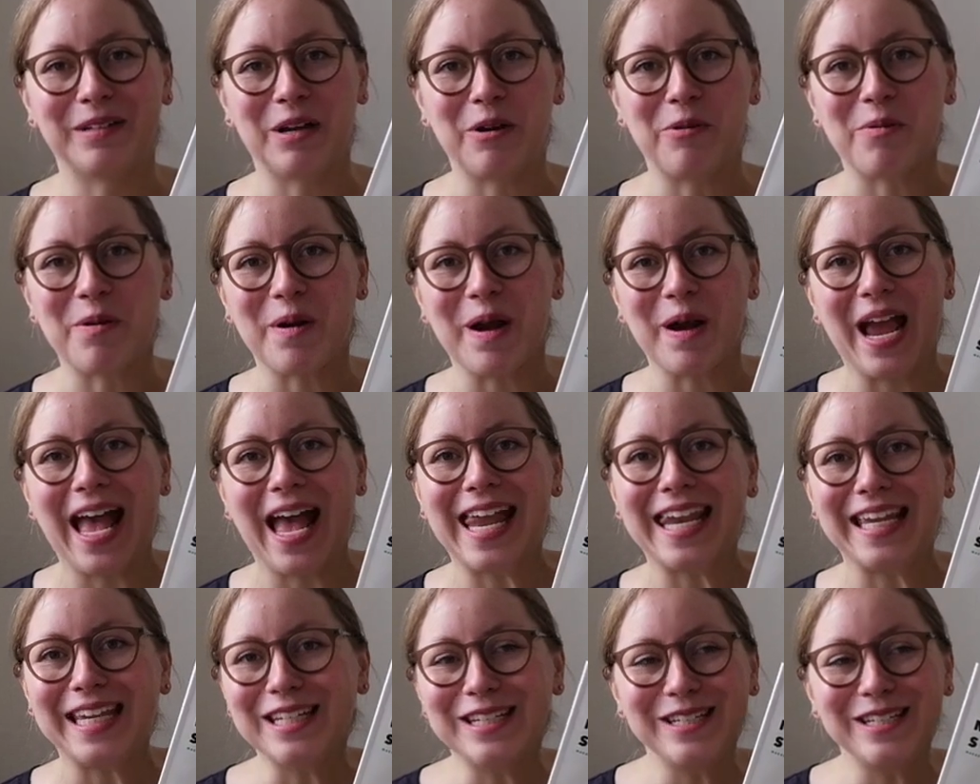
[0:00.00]
we're
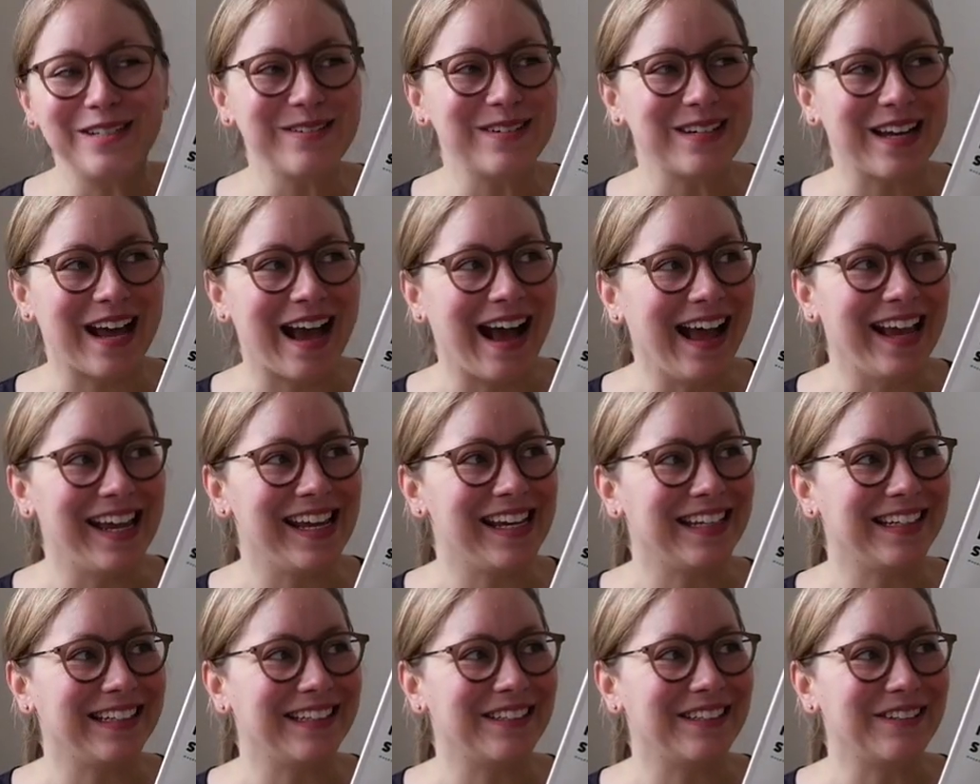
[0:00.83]
at issue
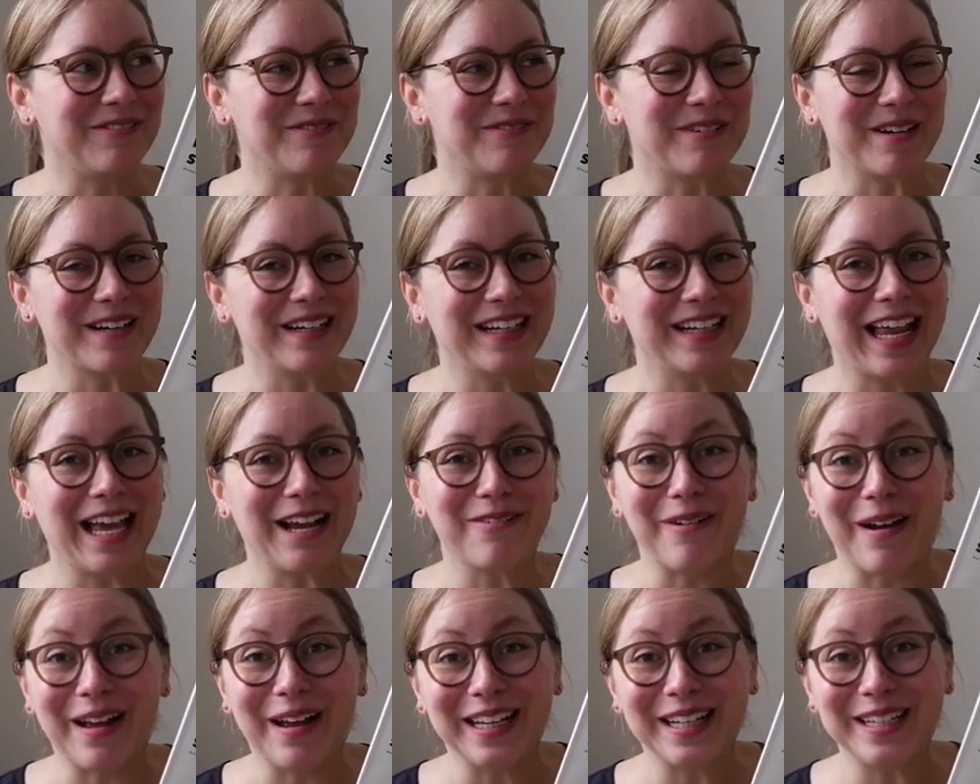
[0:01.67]
9. We're
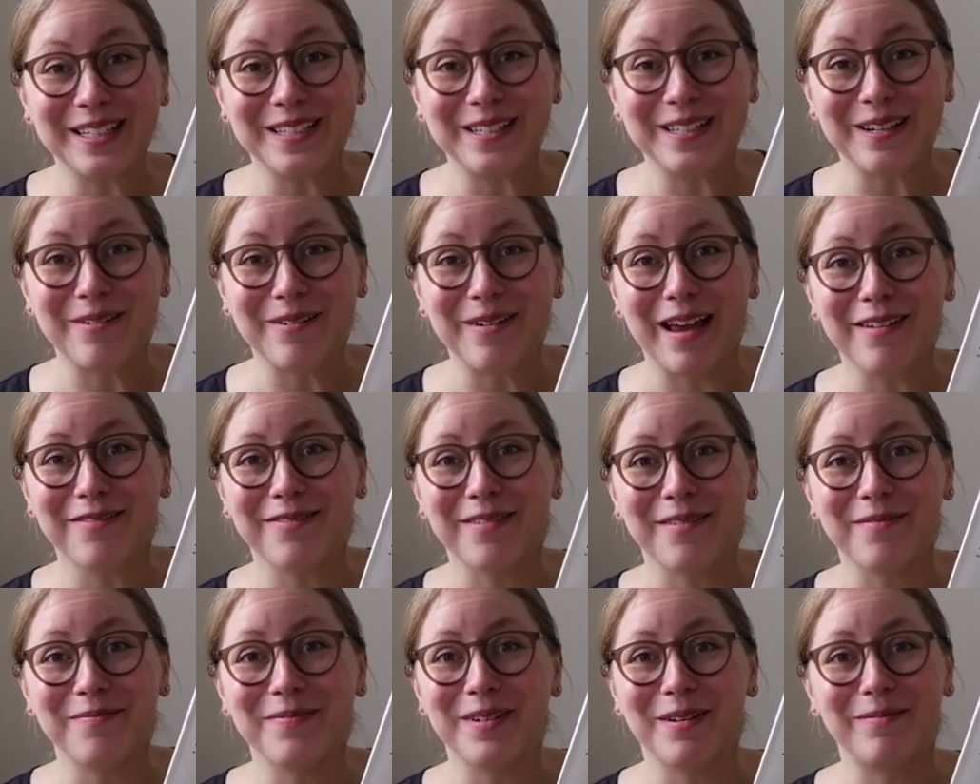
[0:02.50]
like one issue away
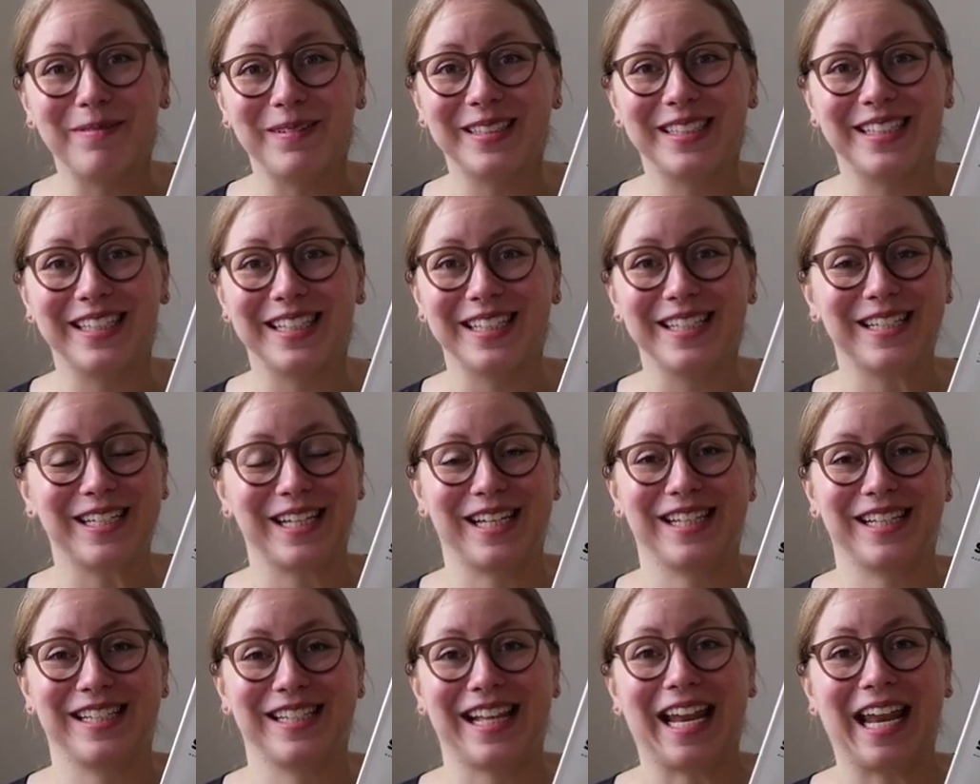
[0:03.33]
from double
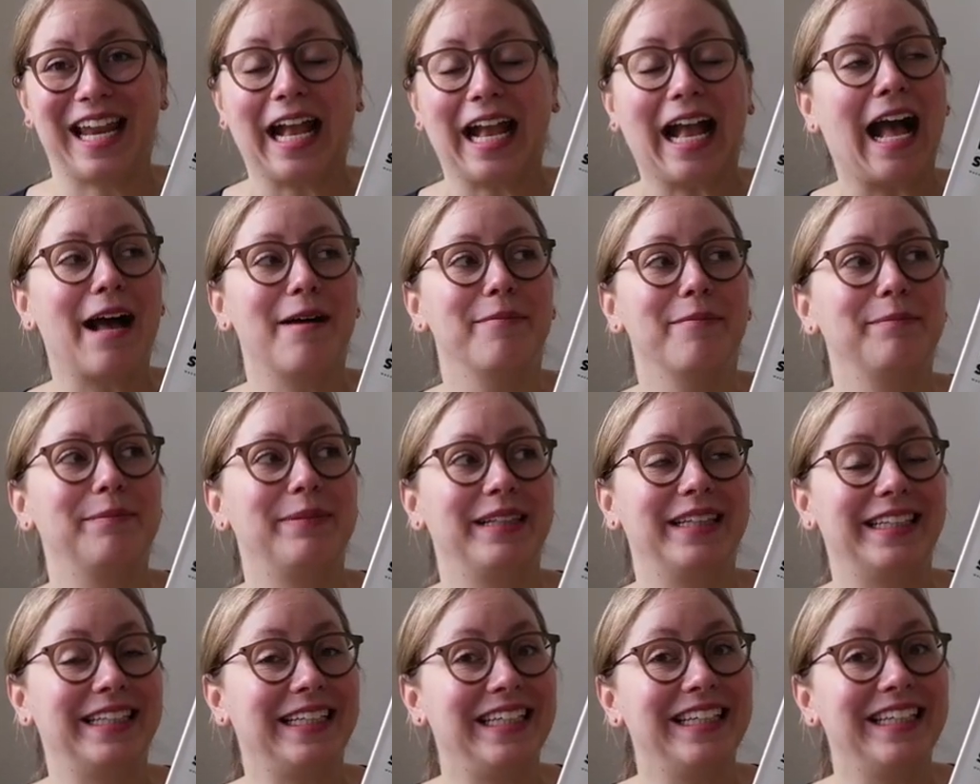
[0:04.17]
digits, and I can't
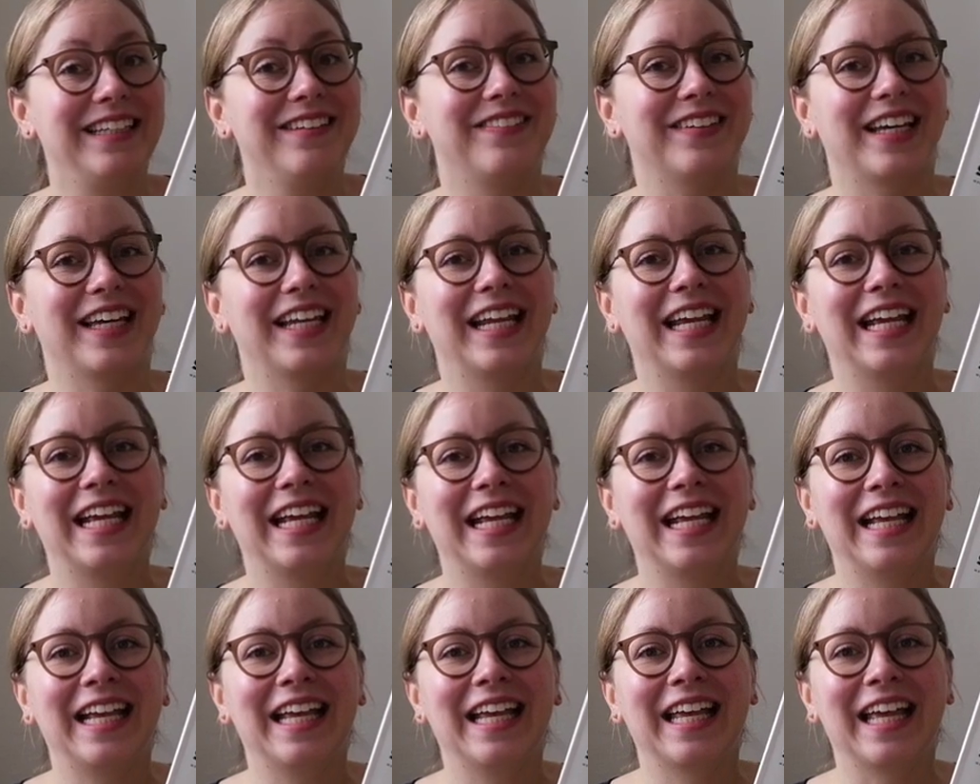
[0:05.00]
believe it.
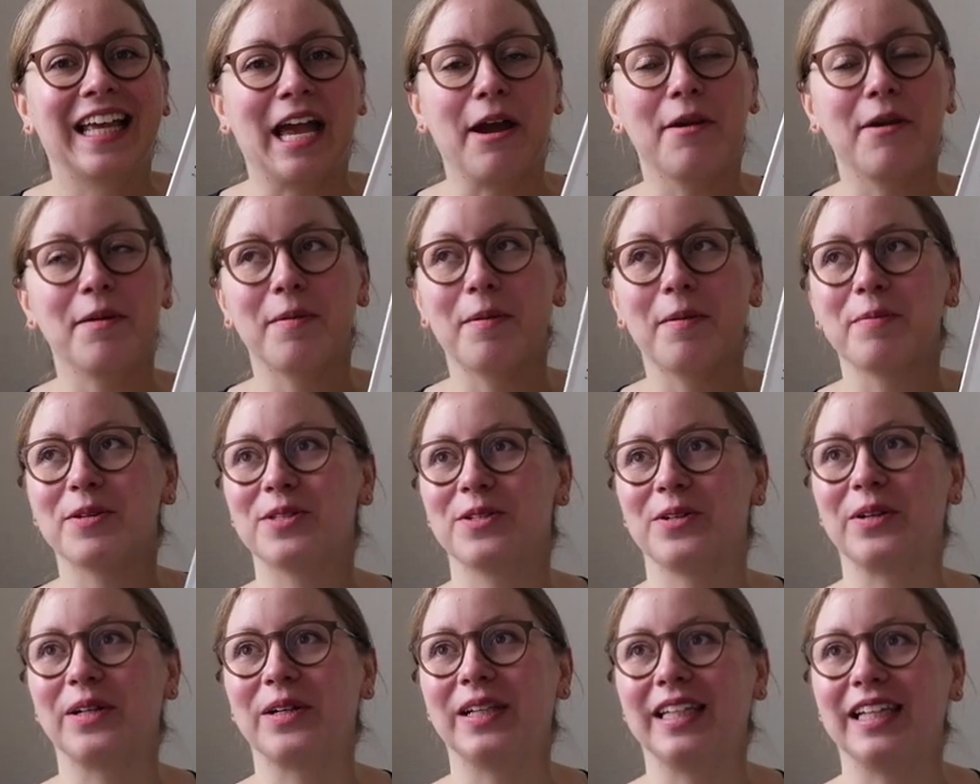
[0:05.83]
I remember
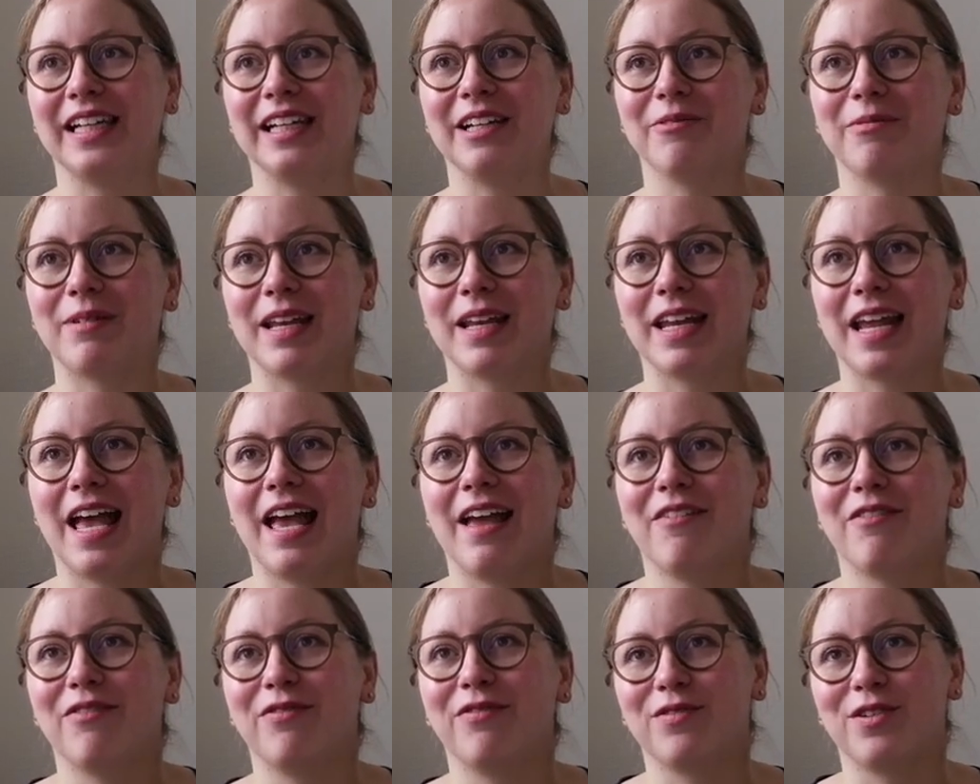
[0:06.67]
so clearly when
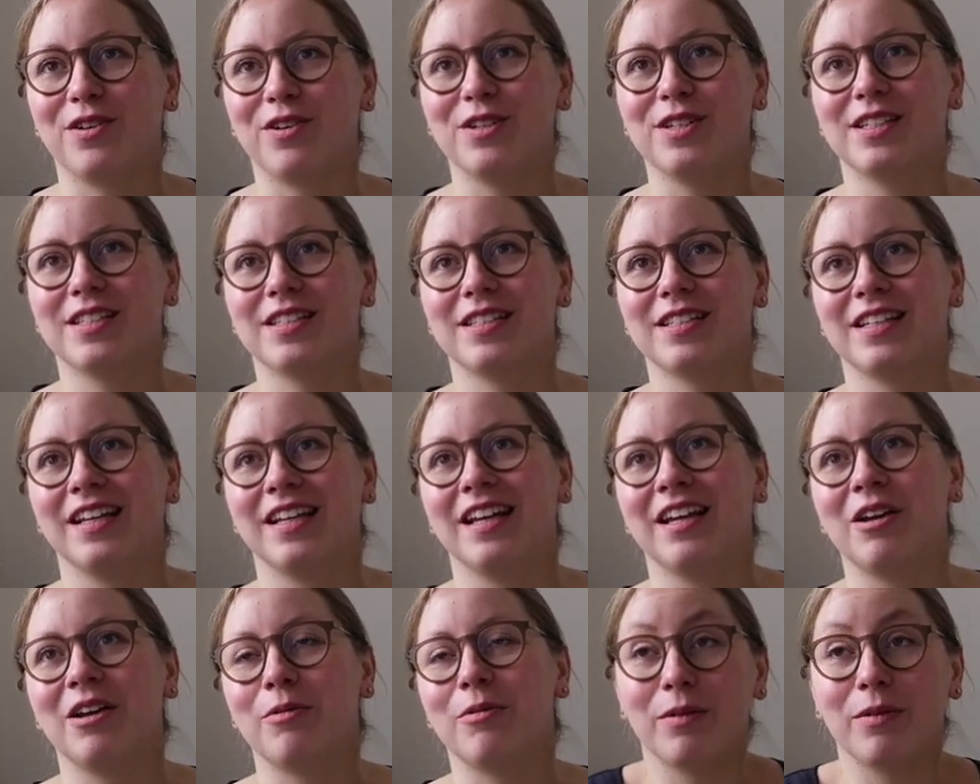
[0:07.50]

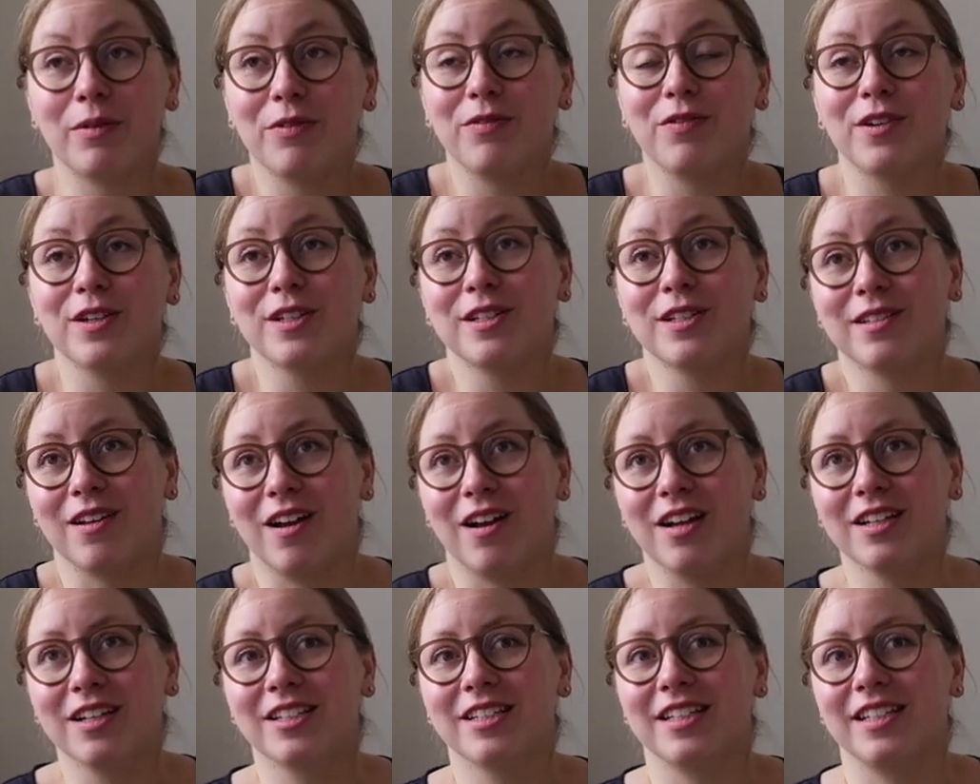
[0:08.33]
we first
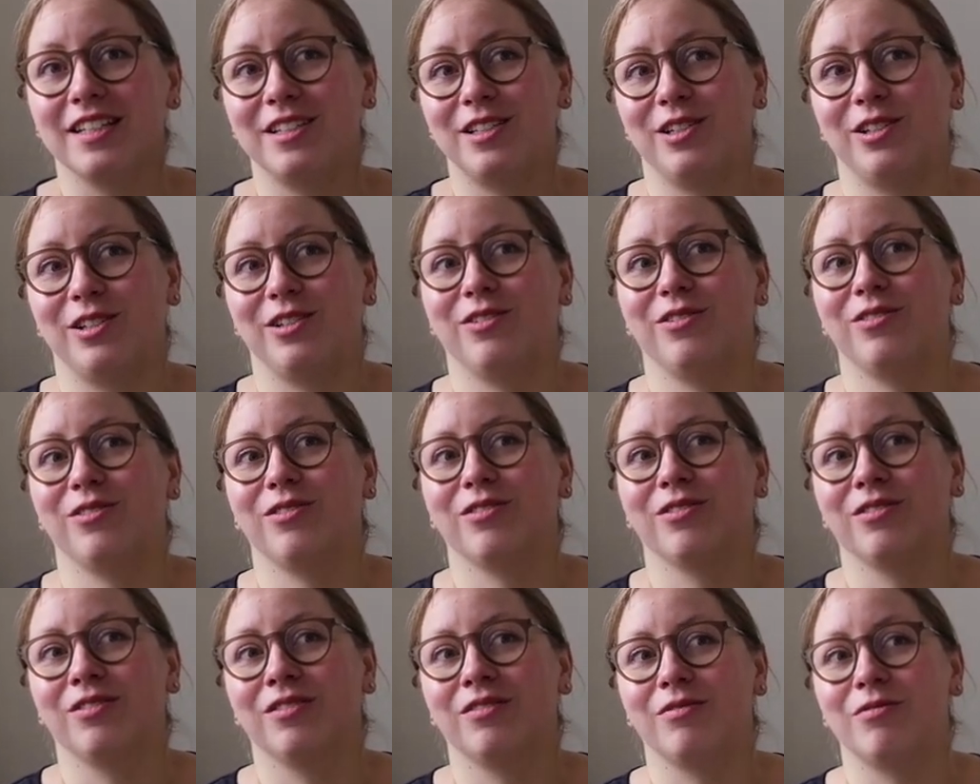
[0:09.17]
launched
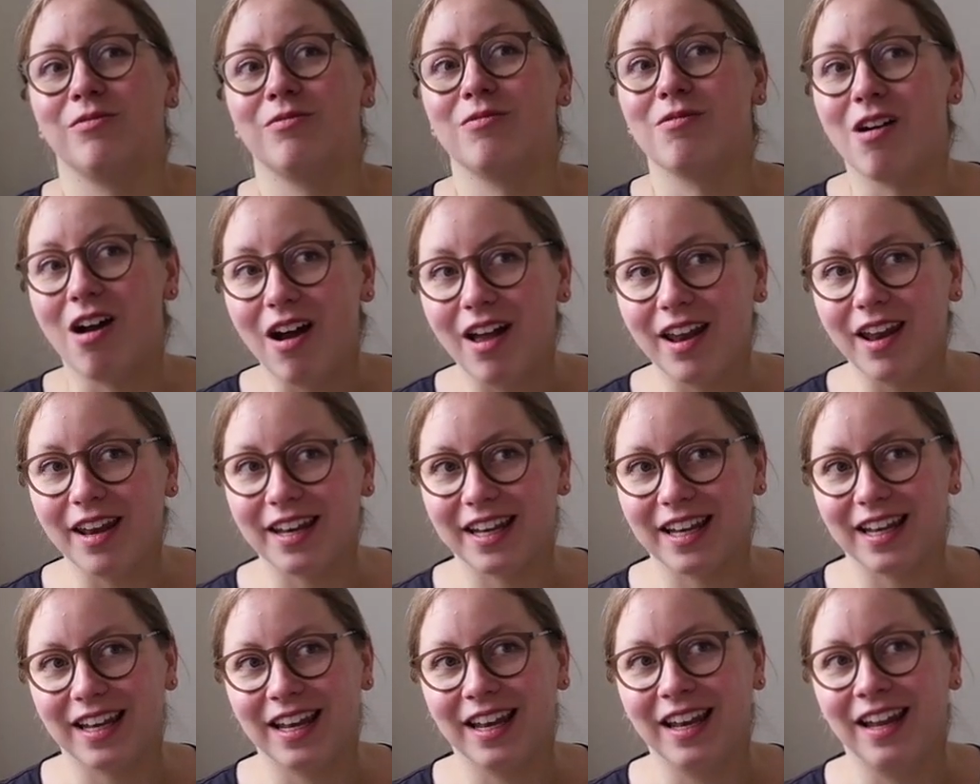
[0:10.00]
issue
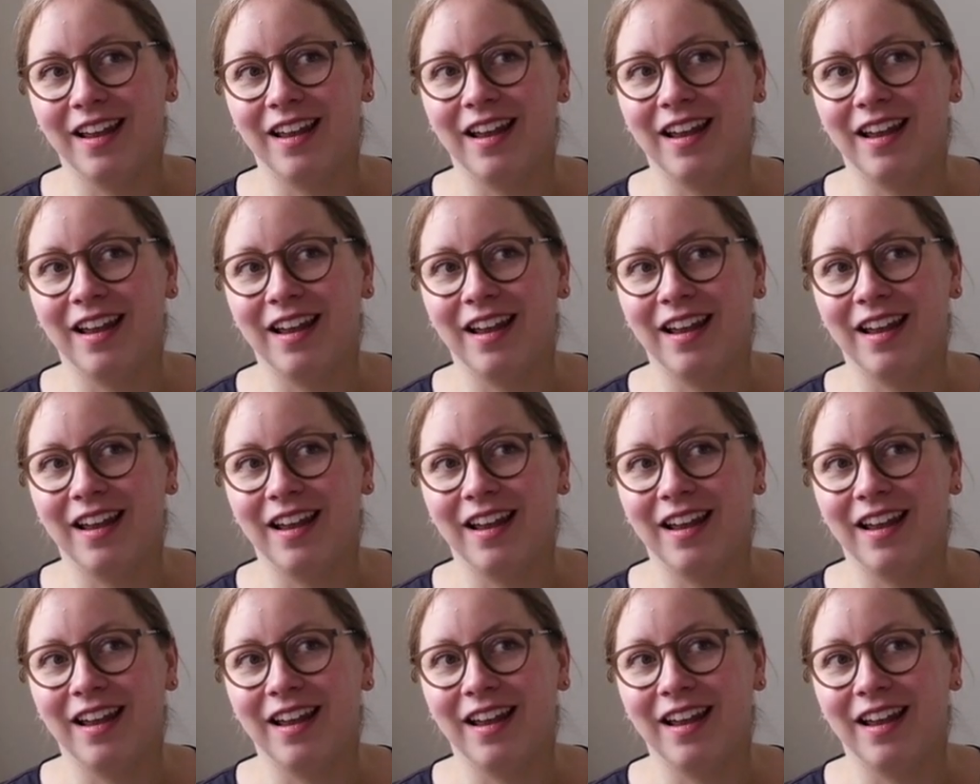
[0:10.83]
1,